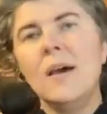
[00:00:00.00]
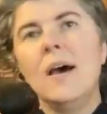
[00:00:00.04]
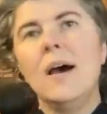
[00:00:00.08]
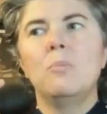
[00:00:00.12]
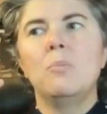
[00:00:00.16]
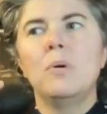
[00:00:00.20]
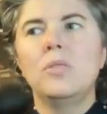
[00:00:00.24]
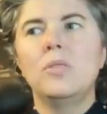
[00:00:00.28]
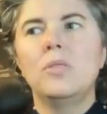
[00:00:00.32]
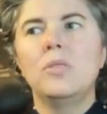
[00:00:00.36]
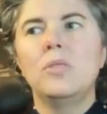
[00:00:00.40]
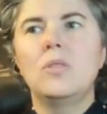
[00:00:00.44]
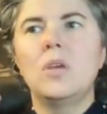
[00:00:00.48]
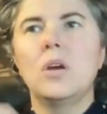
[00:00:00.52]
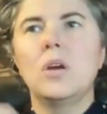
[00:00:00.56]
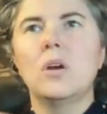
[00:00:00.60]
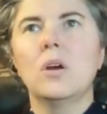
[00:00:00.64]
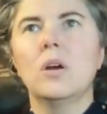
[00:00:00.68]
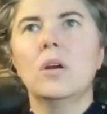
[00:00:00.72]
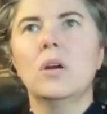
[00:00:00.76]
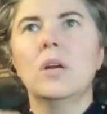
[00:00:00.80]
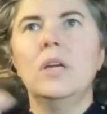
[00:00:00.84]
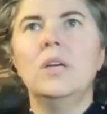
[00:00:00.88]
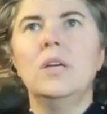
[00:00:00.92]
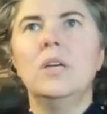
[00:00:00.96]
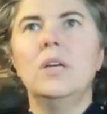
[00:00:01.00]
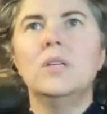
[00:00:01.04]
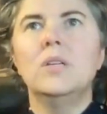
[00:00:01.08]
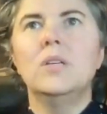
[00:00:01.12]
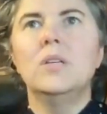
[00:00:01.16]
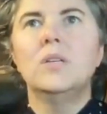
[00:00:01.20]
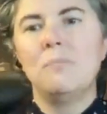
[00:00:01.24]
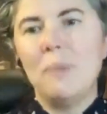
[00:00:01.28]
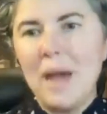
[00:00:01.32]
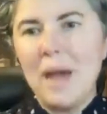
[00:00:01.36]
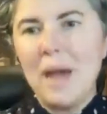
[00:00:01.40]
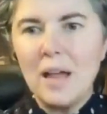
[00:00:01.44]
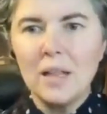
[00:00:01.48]
But there is a
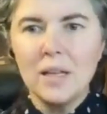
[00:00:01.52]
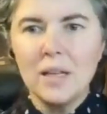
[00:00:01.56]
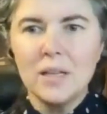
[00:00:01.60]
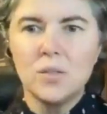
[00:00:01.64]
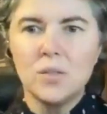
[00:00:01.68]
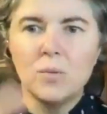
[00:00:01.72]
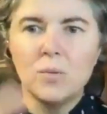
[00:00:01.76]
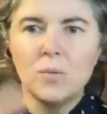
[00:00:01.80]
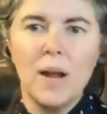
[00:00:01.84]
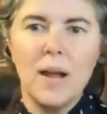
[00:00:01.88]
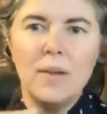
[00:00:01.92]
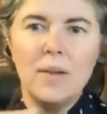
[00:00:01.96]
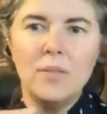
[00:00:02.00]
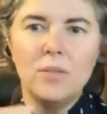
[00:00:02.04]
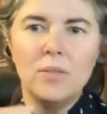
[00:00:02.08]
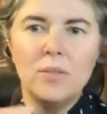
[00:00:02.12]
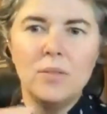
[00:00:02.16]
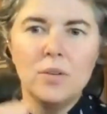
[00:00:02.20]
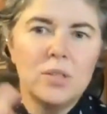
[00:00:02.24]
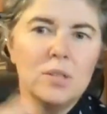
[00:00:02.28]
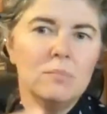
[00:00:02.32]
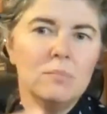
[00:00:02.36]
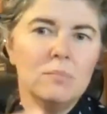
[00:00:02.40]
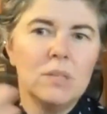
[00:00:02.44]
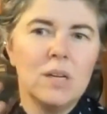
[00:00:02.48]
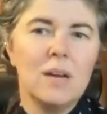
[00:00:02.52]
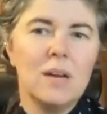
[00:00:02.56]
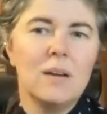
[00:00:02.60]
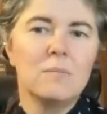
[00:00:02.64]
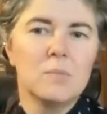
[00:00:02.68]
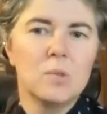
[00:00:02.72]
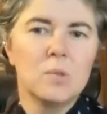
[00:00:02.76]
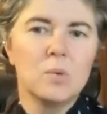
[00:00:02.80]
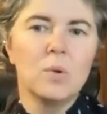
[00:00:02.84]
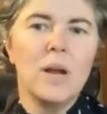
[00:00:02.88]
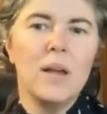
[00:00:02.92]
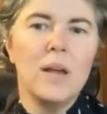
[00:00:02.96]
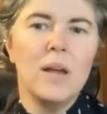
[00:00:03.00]
balance, right? There's
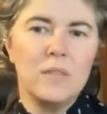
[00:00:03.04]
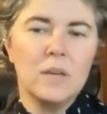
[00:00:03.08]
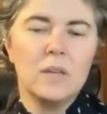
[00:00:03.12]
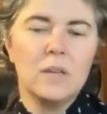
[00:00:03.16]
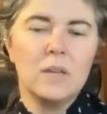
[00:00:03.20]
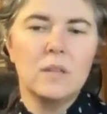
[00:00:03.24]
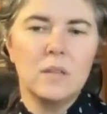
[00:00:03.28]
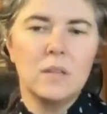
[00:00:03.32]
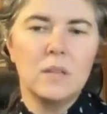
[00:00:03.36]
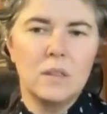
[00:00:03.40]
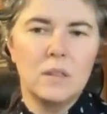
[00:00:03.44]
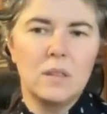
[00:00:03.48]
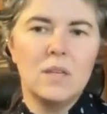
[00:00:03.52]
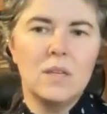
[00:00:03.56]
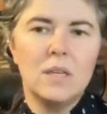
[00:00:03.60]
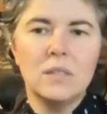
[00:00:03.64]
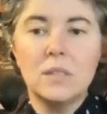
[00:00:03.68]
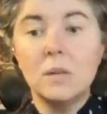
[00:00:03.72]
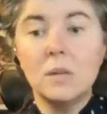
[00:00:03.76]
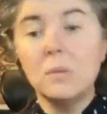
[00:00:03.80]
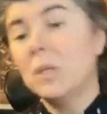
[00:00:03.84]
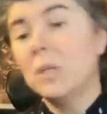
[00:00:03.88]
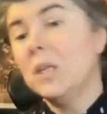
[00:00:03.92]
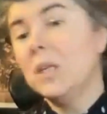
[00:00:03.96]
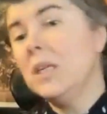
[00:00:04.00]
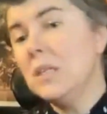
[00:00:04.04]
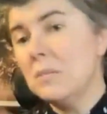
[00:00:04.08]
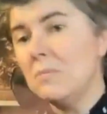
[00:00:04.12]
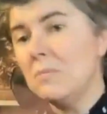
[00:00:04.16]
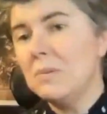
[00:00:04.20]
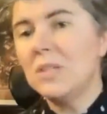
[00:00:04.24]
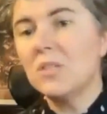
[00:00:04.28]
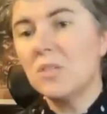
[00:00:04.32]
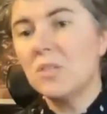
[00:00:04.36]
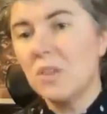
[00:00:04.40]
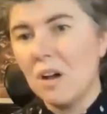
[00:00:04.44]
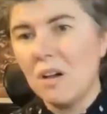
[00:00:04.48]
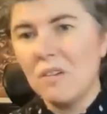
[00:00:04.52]
sometimes where I think the things that we need to be
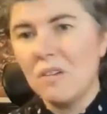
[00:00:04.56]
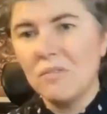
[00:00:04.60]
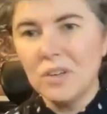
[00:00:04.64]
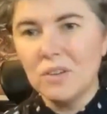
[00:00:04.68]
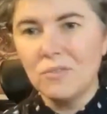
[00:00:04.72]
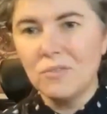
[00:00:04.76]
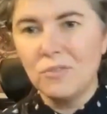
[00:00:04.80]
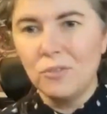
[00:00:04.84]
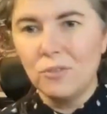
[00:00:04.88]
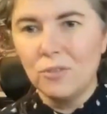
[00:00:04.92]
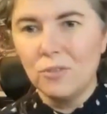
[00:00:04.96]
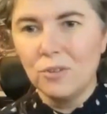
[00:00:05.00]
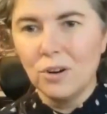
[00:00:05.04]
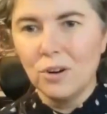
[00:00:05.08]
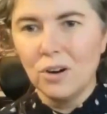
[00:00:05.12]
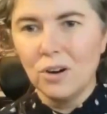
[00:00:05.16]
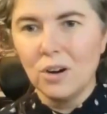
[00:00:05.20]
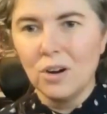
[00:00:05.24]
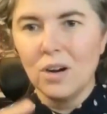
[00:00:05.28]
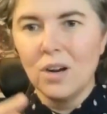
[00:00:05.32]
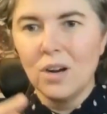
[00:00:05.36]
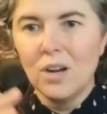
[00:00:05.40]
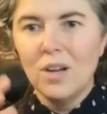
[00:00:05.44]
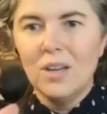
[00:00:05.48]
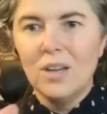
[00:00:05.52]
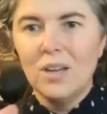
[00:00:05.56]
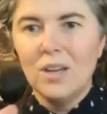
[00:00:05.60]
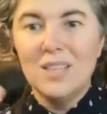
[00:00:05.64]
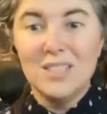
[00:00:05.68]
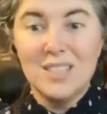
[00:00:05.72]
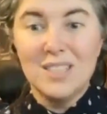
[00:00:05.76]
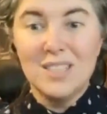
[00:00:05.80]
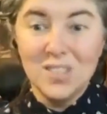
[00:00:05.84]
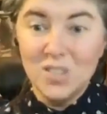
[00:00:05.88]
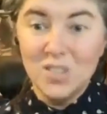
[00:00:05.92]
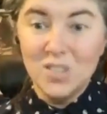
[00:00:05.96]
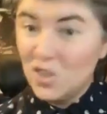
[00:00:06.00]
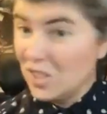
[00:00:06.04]
solving for is
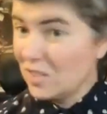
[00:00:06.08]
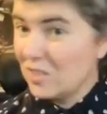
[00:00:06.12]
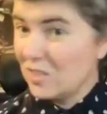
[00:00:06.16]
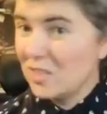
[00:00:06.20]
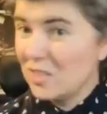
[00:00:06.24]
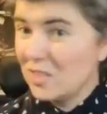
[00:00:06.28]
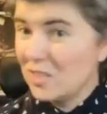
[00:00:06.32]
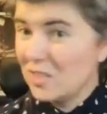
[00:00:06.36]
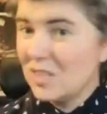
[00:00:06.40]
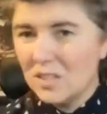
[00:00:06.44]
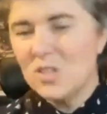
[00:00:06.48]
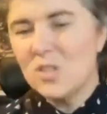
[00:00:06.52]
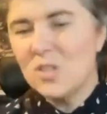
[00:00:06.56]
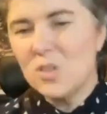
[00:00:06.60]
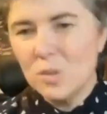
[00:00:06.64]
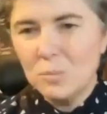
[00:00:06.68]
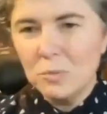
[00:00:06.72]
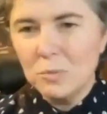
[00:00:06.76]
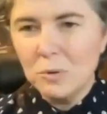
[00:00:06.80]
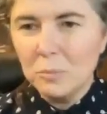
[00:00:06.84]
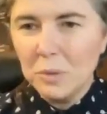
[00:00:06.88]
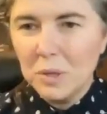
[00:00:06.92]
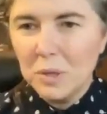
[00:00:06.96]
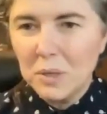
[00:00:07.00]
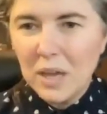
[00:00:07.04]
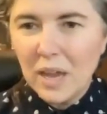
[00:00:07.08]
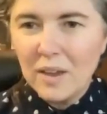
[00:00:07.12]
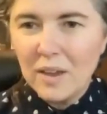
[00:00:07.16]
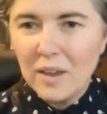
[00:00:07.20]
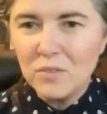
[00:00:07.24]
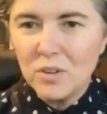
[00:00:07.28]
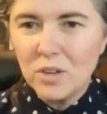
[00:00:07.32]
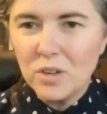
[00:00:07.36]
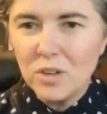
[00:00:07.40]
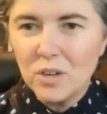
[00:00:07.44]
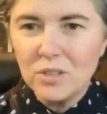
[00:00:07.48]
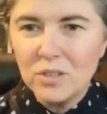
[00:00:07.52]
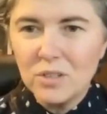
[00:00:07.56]
existing consumer
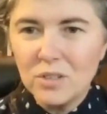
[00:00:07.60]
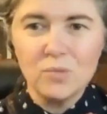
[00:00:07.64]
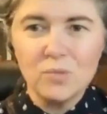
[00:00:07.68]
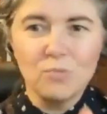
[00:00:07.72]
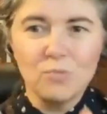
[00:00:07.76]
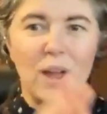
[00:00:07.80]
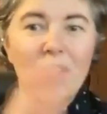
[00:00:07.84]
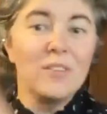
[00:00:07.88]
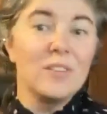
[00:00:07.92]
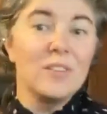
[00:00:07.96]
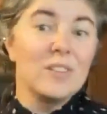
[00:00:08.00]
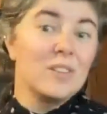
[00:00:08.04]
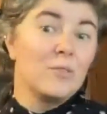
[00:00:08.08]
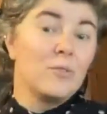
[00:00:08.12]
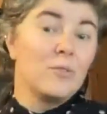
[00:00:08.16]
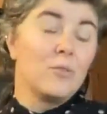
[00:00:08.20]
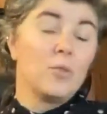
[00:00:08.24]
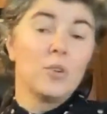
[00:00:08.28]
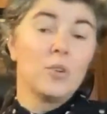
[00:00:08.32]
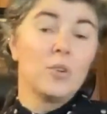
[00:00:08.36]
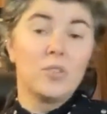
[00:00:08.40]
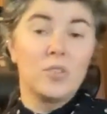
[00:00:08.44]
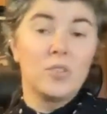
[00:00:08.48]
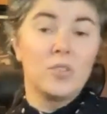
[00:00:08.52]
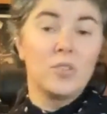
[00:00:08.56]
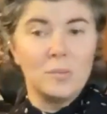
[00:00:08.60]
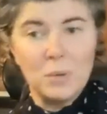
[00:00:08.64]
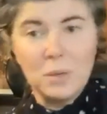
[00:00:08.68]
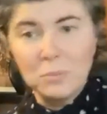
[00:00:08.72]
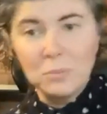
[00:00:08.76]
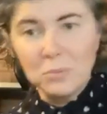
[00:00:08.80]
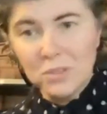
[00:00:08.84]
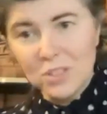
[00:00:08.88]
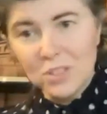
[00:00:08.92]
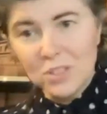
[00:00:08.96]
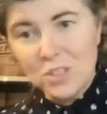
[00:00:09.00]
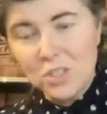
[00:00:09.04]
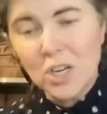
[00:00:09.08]
behaviors rather than forcing
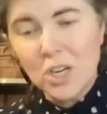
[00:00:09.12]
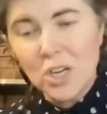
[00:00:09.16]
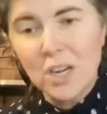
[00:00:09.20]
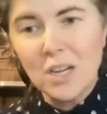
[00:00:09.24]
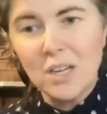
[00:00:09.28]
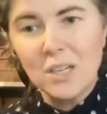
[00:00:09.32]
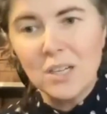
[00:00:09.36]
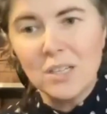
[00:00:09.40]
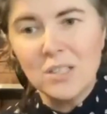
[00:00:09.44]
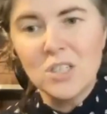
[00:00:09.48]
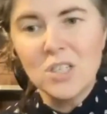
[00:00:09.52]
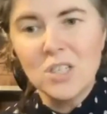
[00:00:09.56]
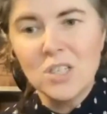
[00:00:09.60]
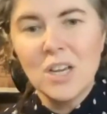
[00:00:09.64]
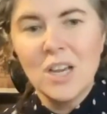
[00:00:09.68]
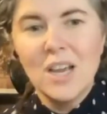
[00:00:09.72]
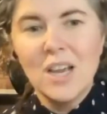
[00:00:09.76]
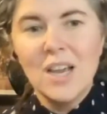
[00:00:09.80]
people to change.